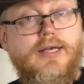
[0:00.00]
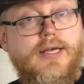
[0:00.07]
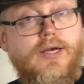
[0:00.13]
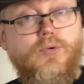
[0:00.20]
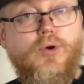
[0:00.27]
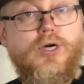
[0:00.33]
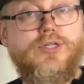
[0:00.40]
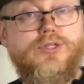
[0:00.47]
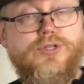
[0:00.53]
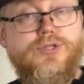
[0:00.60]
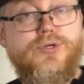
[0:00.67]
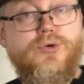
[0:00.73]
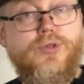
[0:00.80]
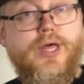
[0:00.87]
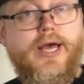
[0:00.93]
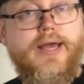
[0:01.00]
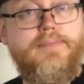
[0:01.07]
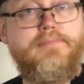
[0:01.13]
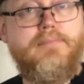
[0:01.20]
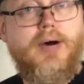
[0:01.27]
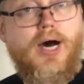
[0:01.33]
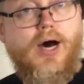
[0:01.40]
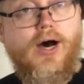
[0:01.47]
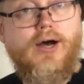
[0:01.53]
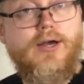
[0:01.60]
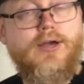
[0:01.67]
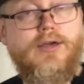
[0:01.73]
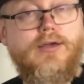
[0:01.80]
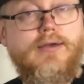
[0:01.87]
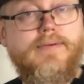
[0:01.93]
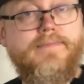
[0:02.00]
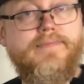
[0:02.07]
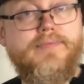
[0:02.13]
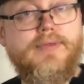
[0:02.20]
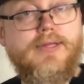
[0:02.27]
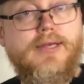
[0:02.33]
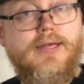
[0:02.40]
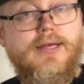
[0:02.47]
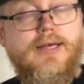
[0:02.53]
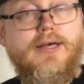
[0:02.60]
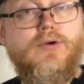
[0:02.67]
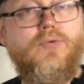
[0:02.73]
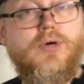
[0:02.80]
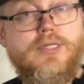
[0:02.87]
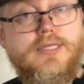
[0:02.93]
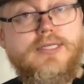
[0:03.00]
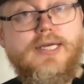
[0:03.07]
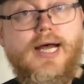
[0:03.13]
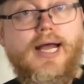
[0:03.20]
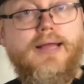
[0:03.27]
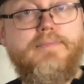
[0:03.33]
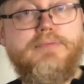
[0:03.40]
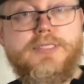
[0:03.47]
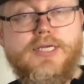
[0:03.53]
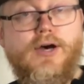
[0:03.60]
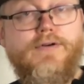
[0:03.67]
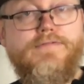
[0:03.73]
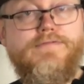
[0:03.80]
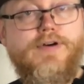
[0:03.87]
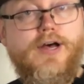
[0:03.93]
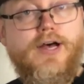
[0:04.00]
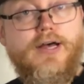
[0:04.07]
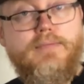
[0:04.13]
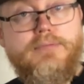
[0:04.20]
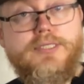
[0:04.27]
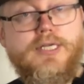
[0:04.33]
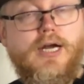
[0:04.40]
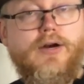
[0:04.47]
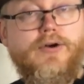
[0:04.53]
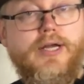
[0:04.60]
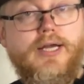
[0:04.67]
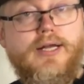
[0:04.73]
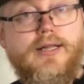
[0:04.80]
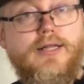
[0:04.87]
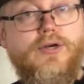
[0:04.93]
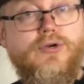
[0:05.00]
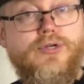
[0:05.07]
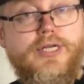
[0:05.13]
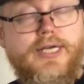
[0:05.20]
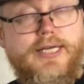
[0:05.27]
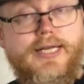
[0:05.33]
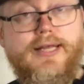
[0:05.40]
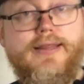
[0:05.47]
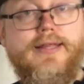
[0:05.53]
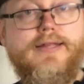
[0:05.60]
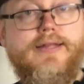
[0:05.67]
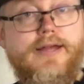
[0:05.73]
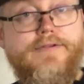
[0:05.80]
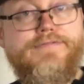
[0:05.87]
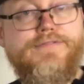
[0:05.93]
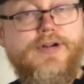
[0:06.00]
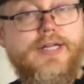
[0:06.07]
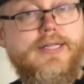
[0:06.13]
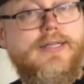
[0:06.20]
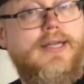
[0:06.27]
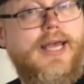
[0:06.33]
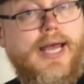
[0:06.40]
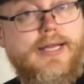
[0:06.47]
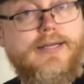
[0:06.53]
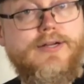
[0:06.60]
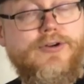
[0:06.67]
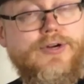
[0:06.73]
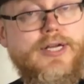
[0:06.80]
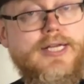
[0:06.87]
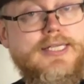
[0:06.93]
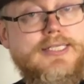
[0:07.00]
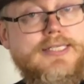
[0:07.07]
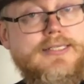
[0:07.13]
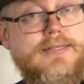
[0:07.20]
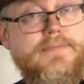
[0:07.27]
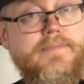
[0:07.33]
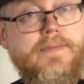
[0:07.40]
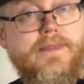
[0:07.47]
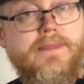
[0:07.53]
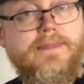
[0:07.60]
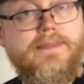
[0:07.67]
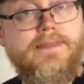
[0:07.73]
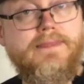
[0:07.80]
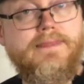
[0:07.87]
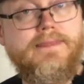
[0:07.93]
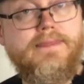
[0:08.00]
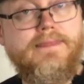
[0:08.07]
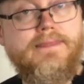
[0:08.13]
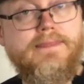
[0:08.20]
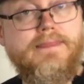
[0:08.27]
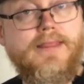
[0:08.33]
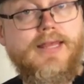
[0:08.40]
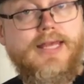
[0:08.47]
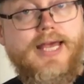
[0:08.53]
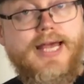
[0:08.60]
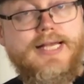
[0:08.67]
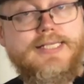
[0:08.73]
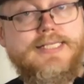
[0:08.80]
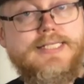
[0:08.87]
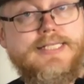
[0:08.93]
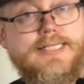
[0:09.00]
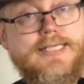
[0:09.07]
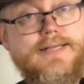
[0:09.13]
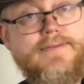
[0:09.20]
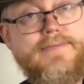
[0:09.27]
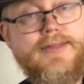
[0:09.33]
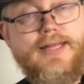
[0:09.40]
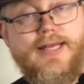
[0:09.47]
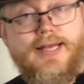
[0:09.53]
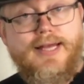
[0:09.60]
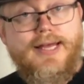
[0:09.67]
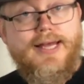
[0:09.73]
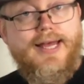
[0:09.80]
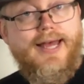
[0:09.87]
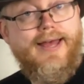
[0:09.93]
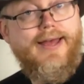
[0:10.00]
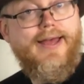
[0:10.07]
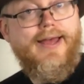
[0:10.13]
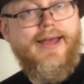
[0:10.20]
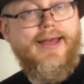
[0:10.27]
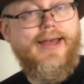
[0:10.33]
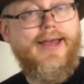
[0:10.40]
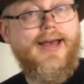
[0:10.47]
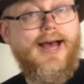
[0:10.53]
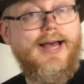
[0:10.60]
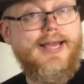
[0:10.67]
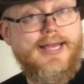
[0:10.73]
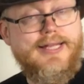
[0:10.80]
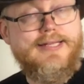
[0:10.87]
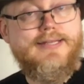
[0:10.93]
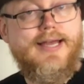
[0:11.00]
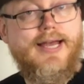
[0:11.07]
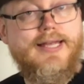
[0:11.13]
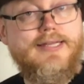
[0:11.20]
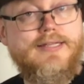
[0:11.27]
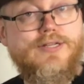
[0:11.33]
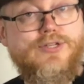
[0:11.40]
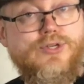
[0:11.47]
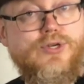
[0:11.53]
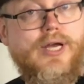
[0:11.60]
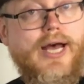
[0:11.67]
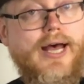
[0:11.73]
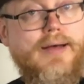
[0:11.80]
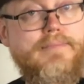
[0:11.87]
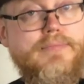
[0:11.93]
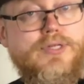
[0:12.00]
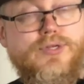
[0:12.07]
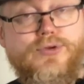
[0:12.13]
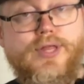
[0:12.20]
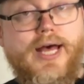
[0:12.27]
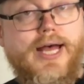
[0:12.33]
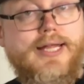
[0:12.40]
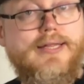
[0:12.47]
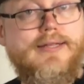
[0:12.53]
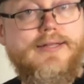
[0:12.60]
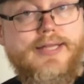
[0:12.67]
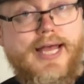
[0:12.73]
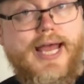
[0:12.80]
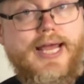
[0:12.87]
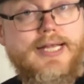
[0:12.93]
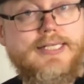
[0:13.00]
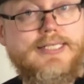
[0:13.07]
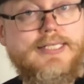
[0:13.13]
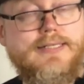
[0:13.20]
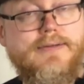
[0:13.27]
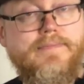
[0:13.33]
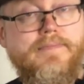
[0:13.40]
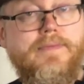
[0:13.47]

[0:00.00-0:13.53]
What do they mark? What types of verbs are included in the different categories? Yes, I intend to come to that next.